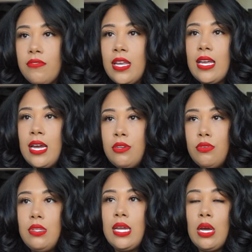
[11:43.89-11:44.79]
Like, I
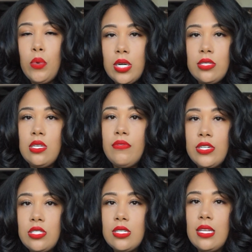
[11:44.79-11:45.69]
knew that I wanted to
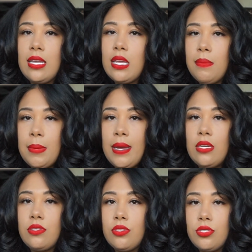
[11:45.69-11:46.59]
eventually like get my
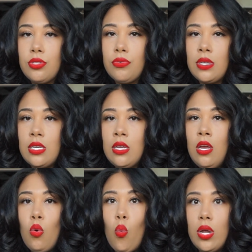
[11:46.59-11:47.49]
master's degree
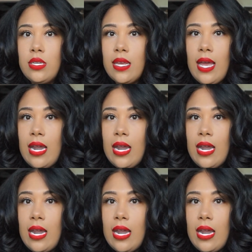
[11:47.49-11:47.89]
one day.